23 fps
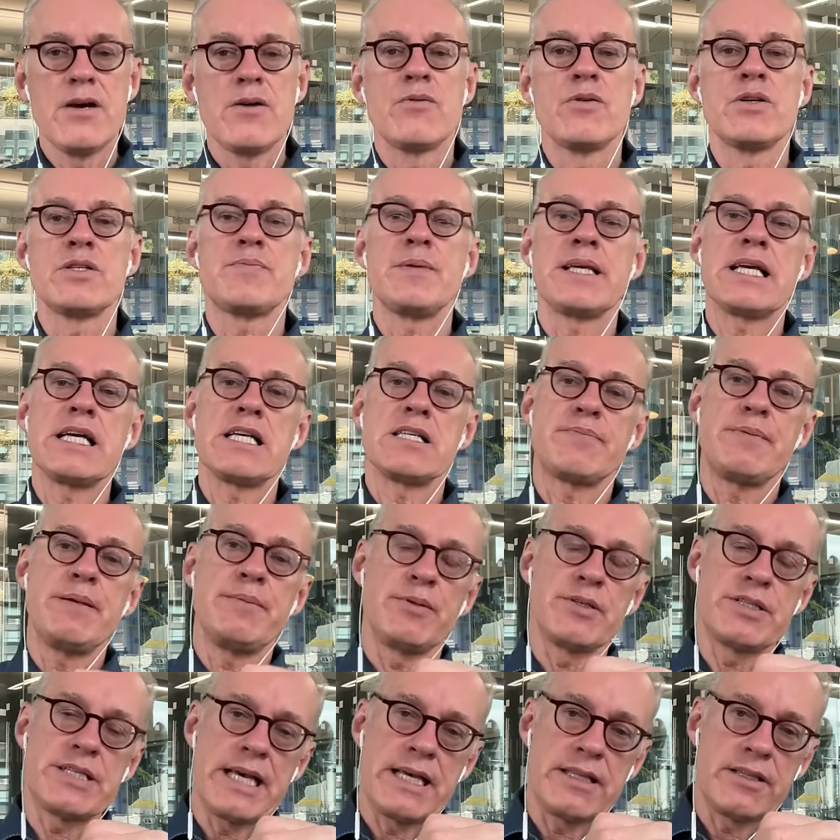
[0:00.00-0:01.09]
was because
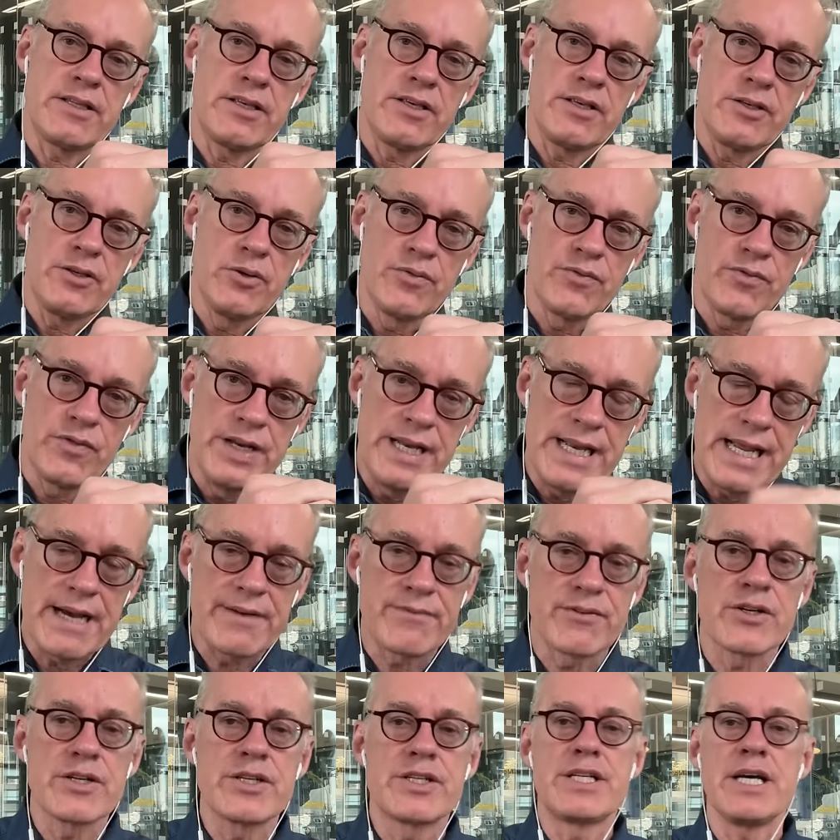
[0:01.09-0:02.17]
people said, You've
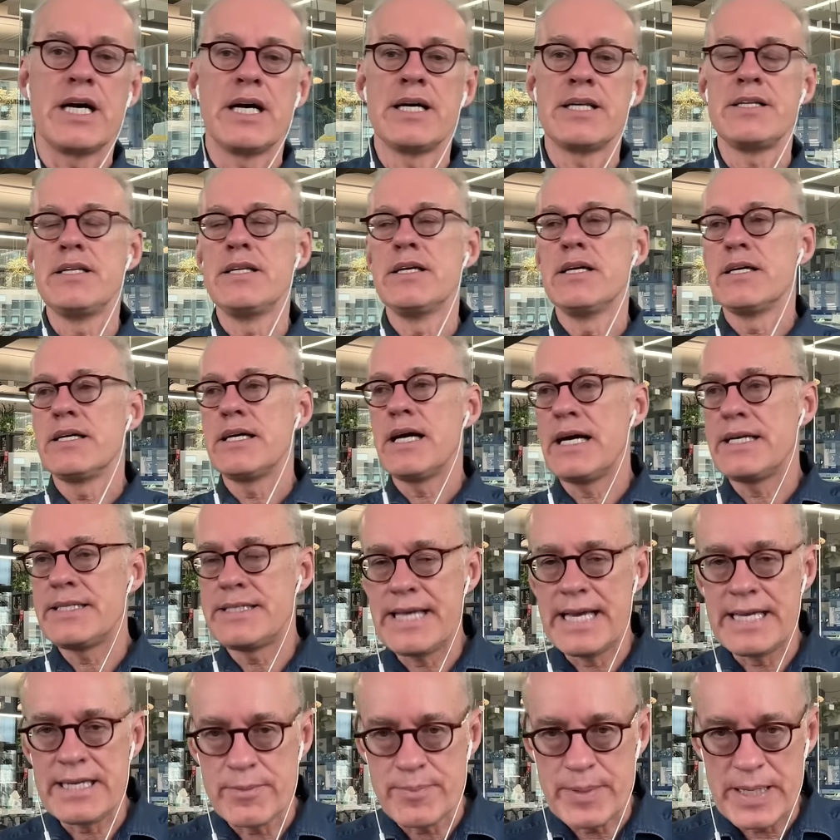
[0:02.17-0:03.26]
never done a
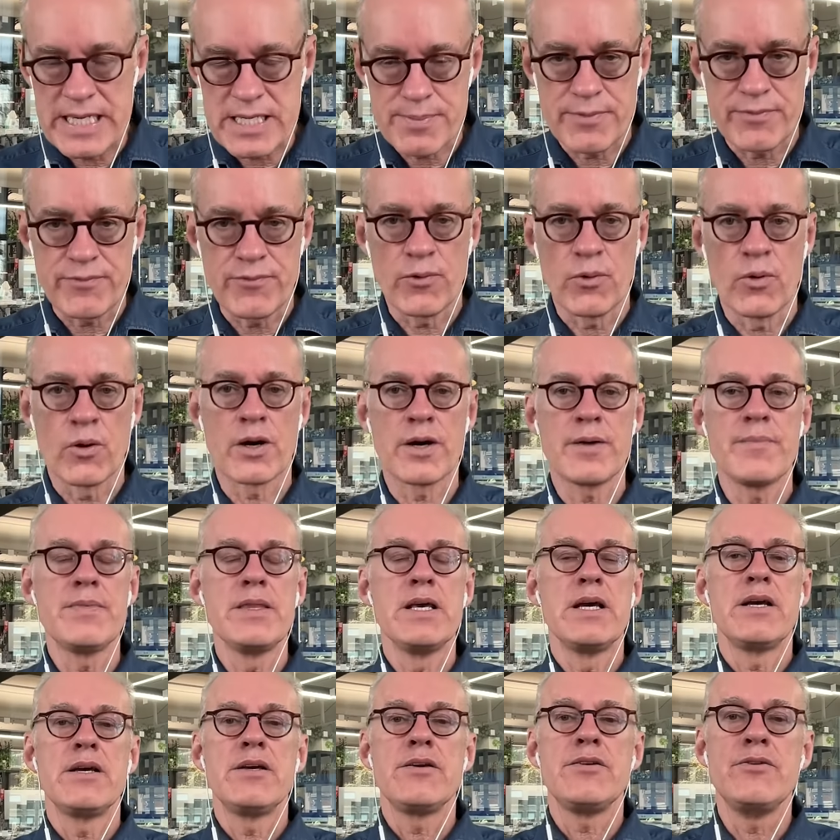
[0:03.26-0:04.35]
database before.
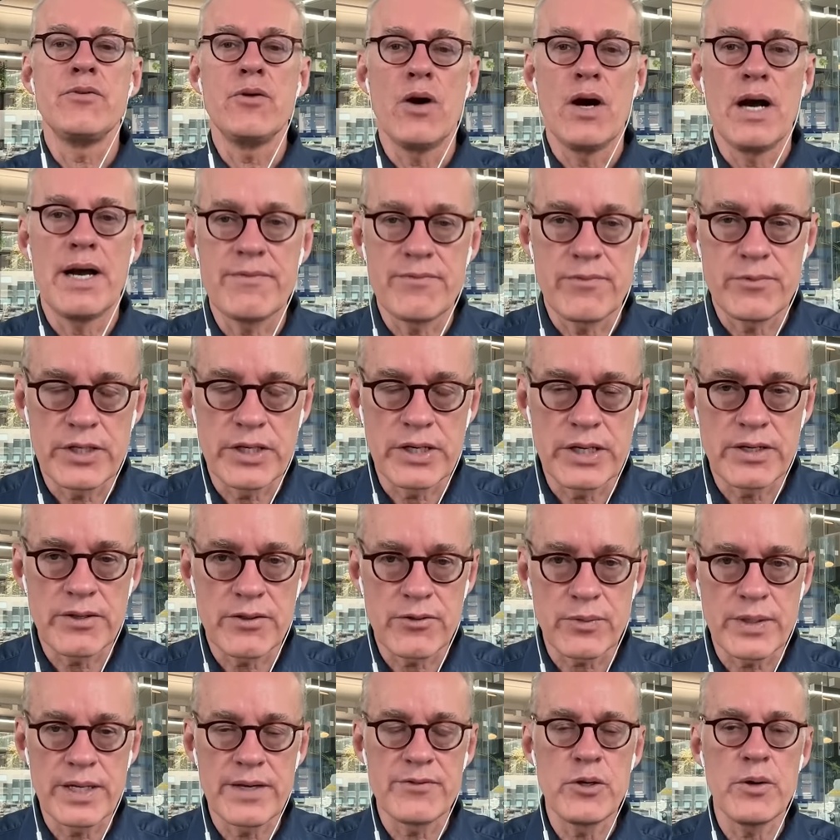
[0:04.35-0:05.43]
You have, you
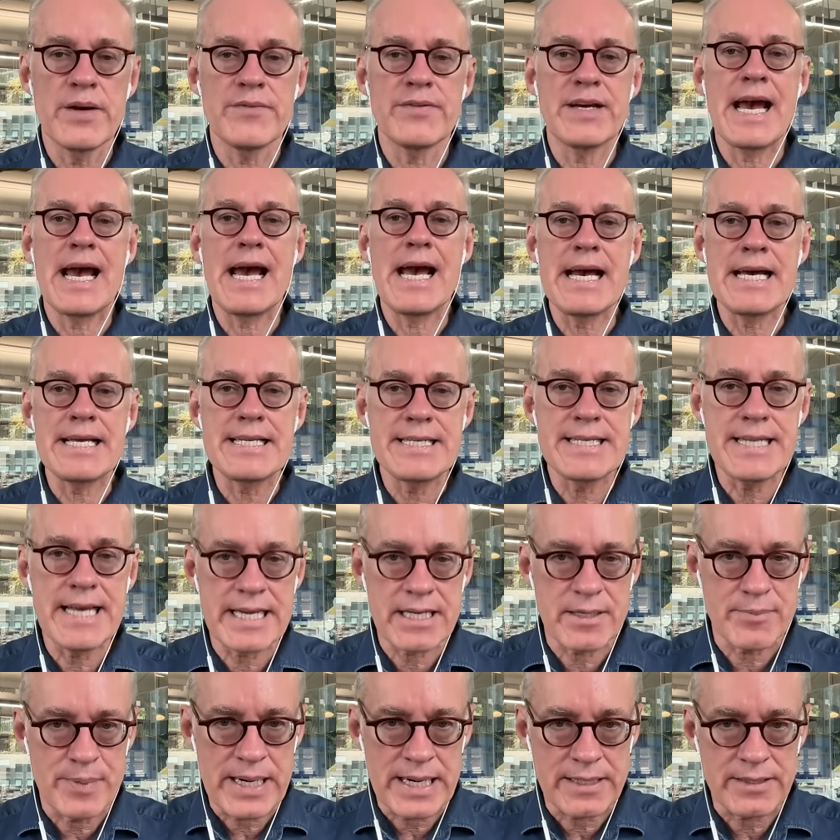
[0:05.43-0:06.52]
three of you have ad
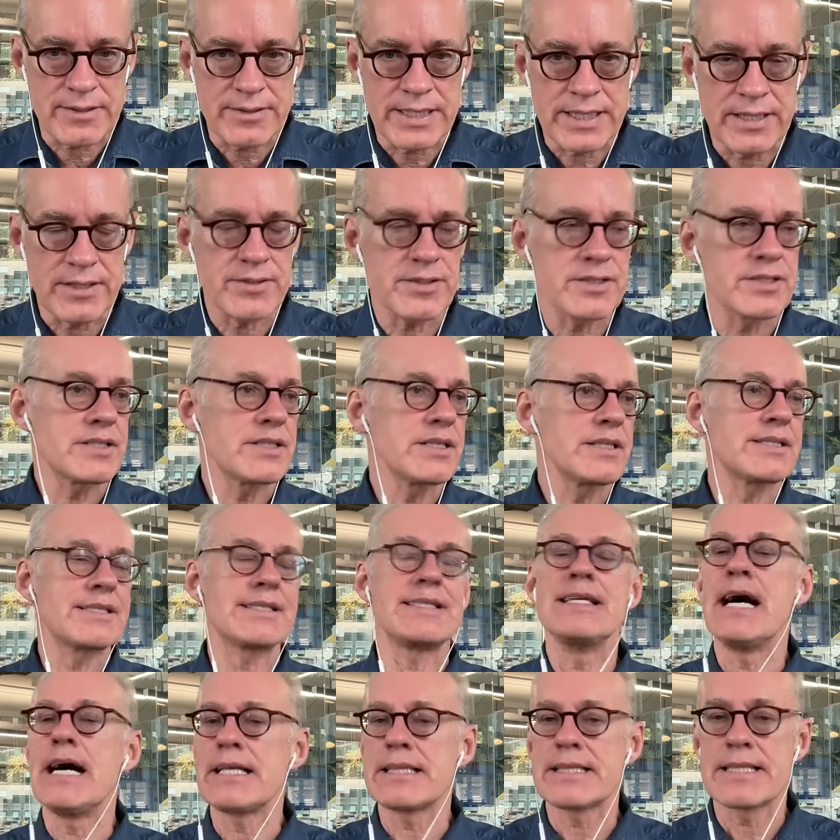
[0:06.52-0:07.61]
tech backgrounds. It's
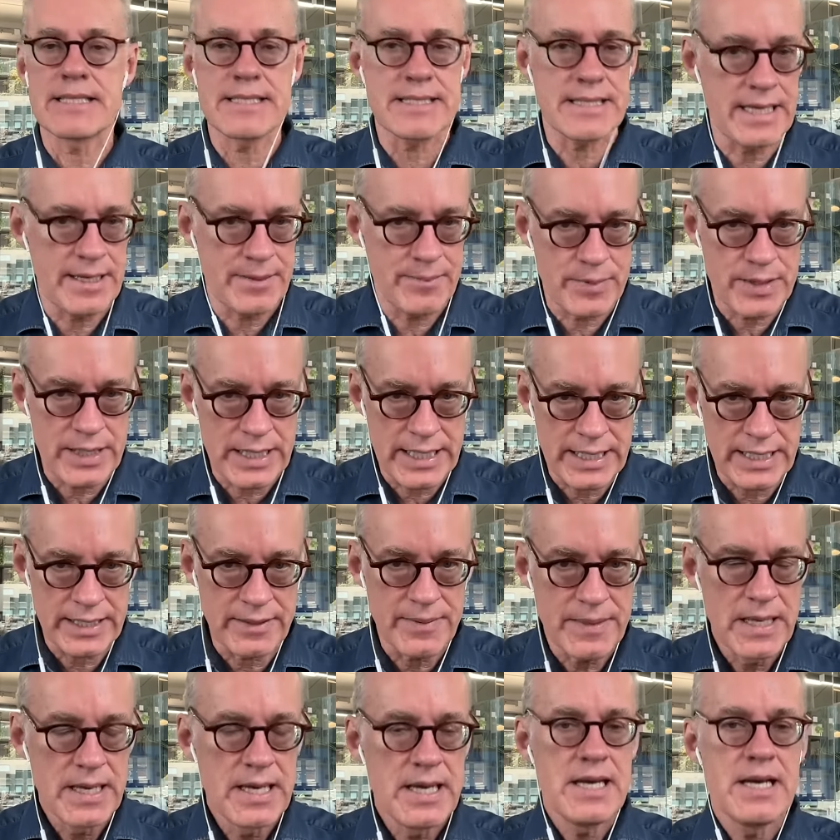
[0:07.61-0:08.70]
not the same
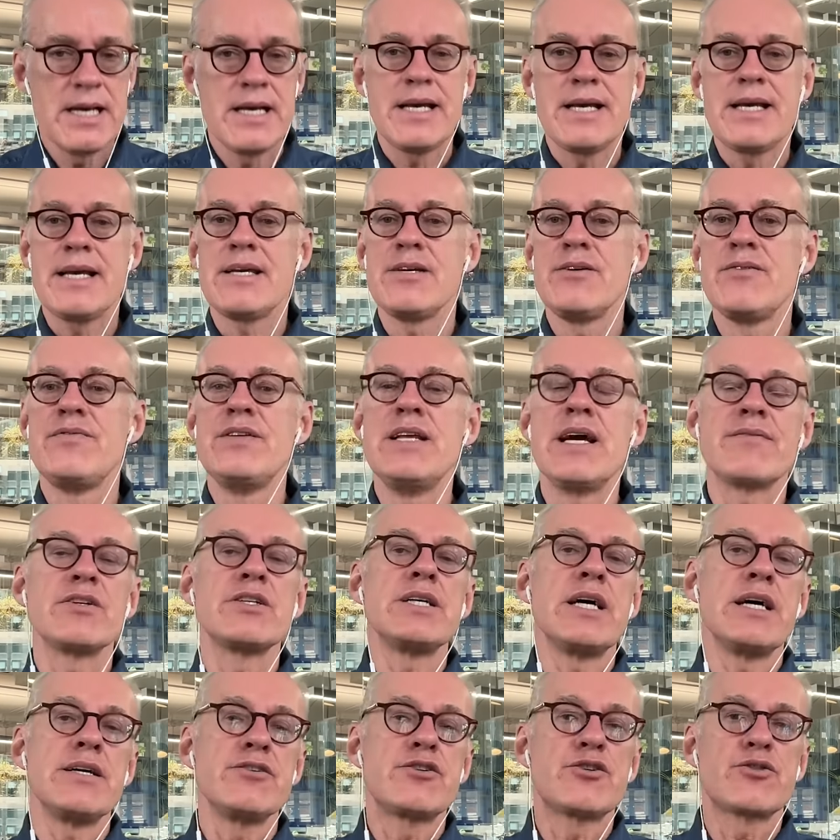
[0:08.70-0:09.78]
thing. You've never
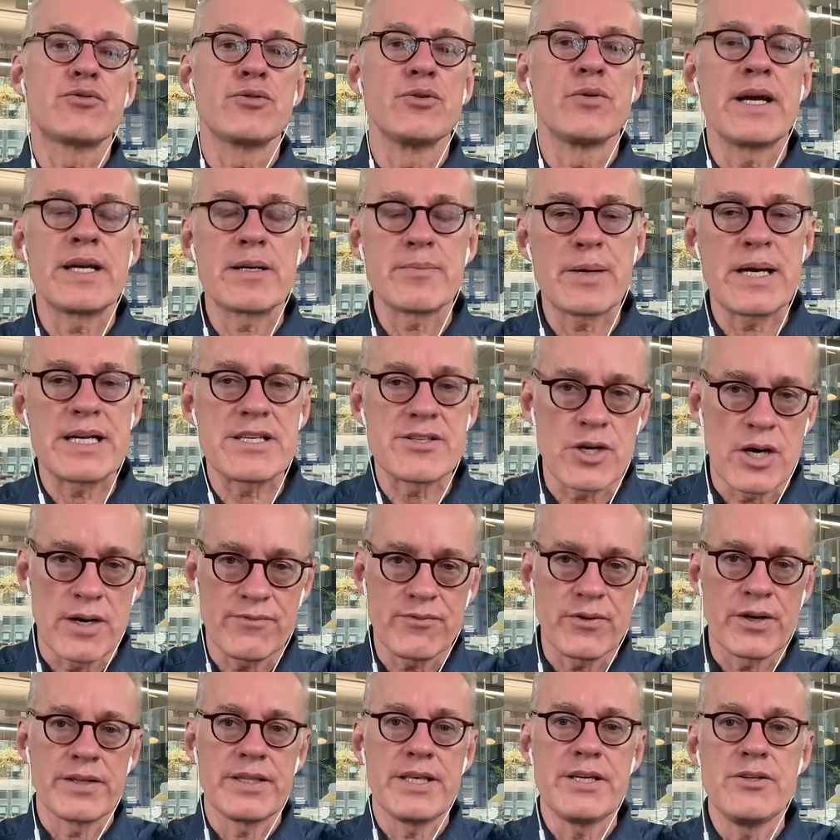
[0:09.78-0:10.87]
done true enterprise
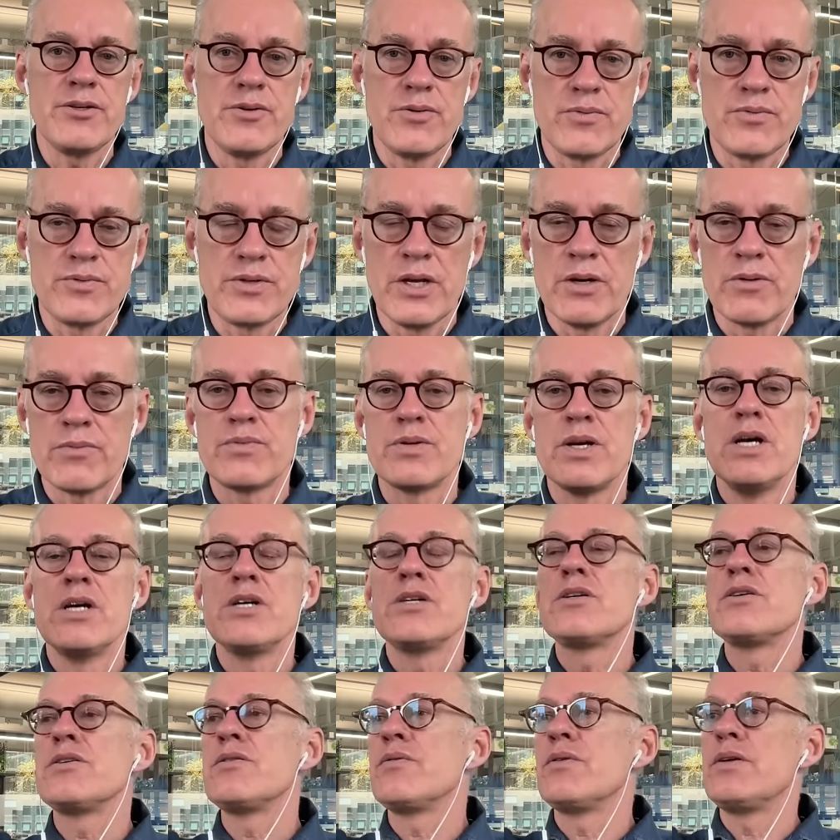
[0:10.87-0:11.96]
software that you, you know,
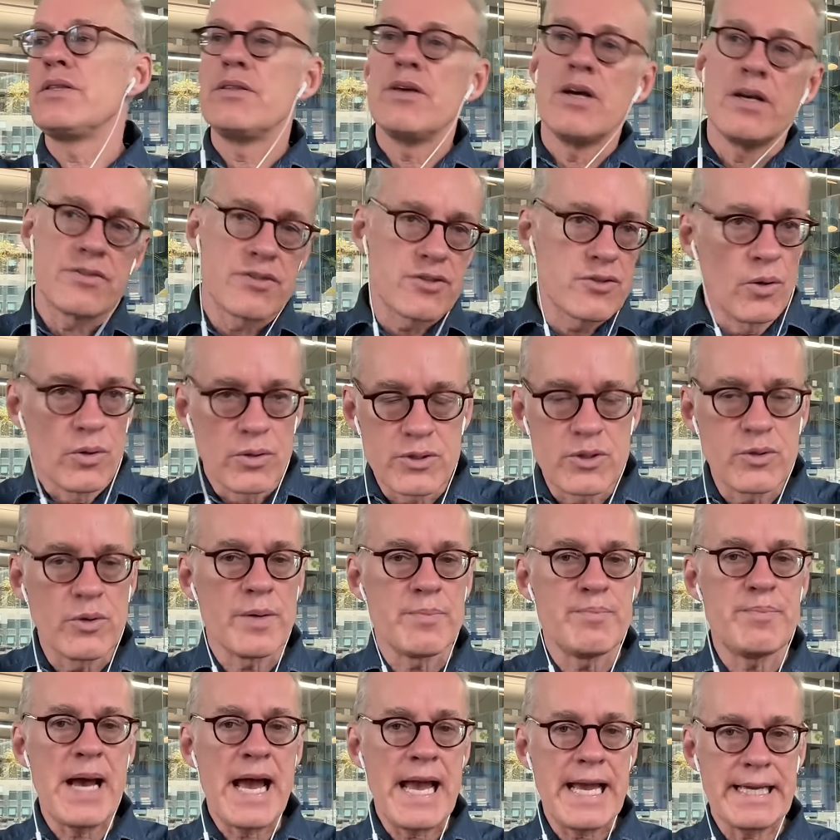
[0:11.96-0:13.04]
sold to a
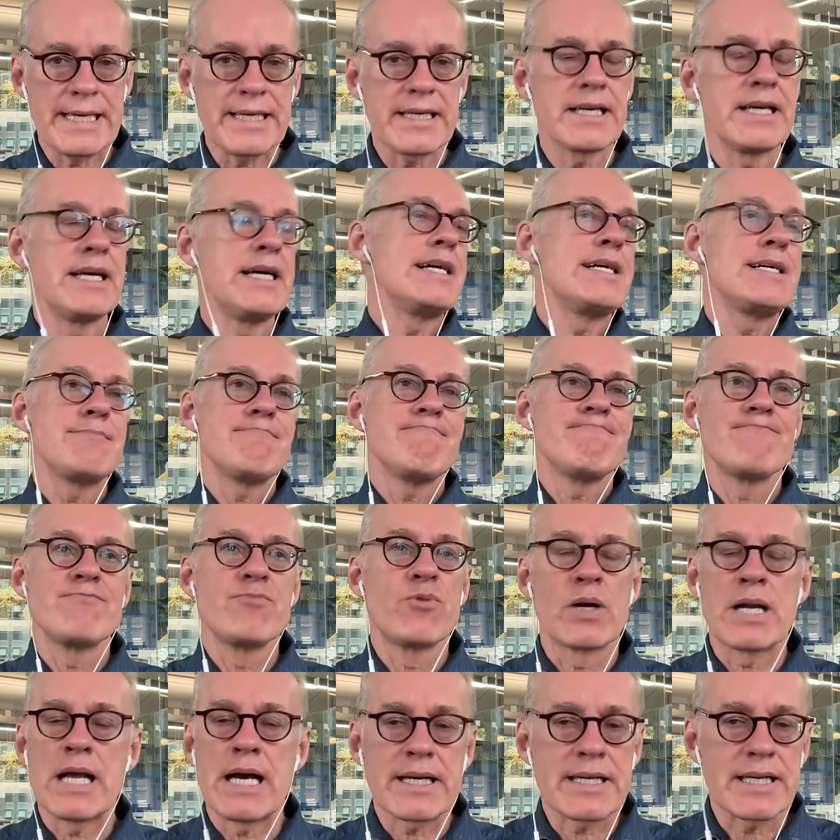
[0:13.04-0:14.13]
bank.
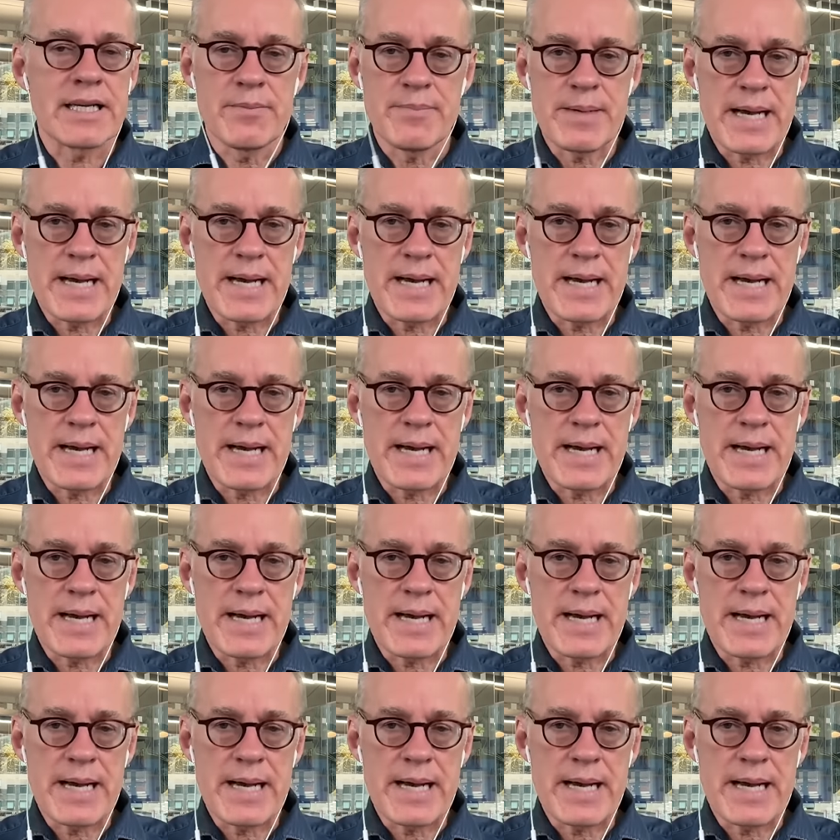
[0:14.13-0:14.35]
We're not going to